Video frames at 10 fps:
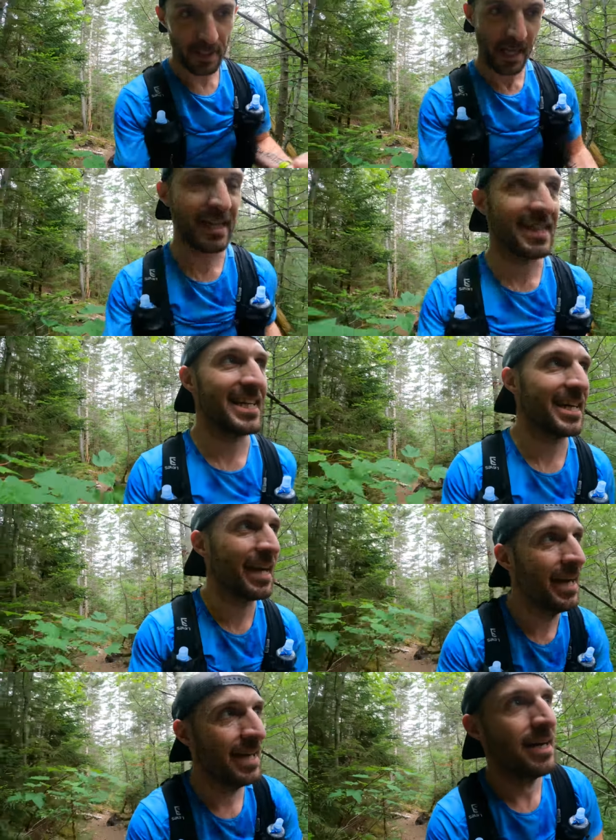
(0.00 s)
second thing
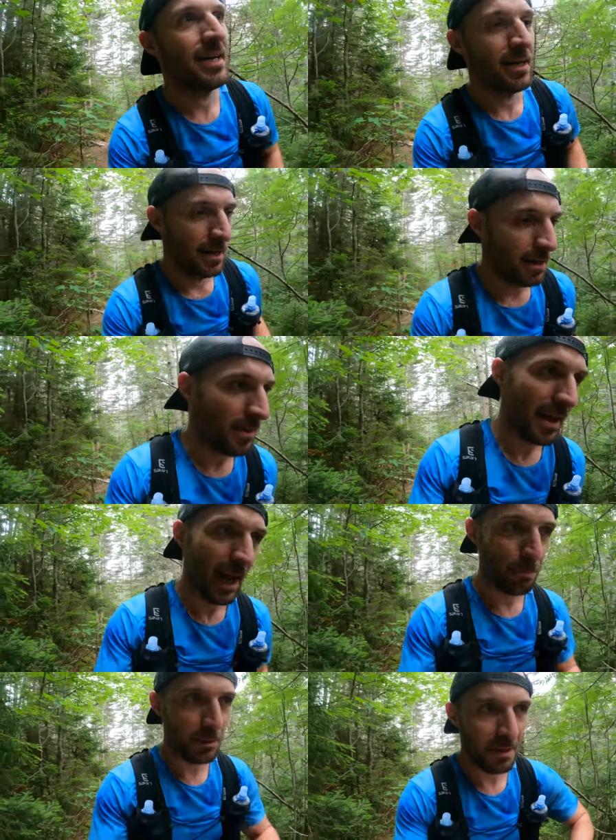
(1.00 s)
that
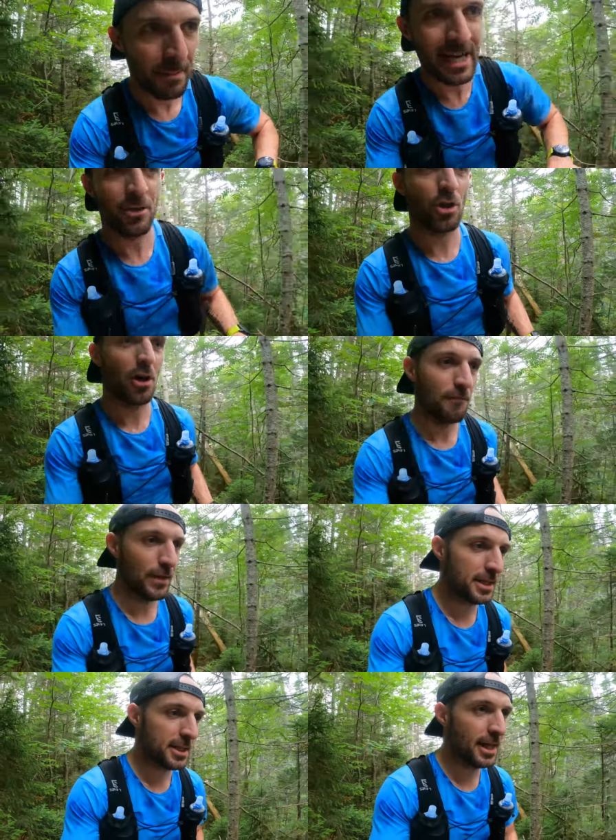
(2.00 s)
helps me manage all of
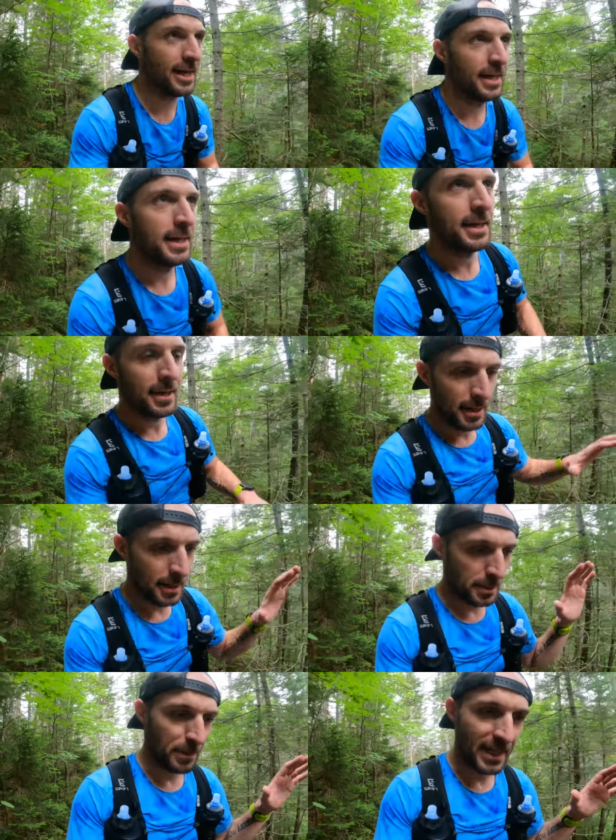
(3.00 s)
this
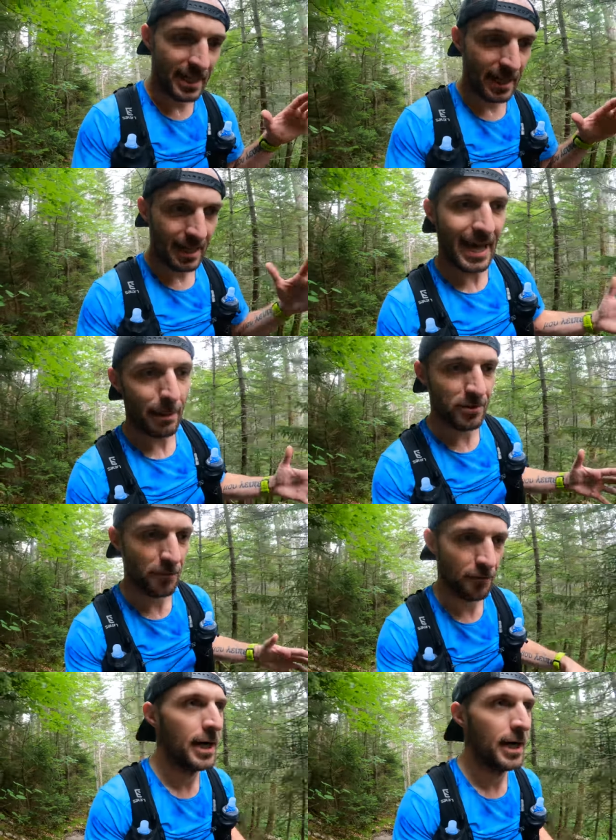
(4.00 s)
is being adaptive.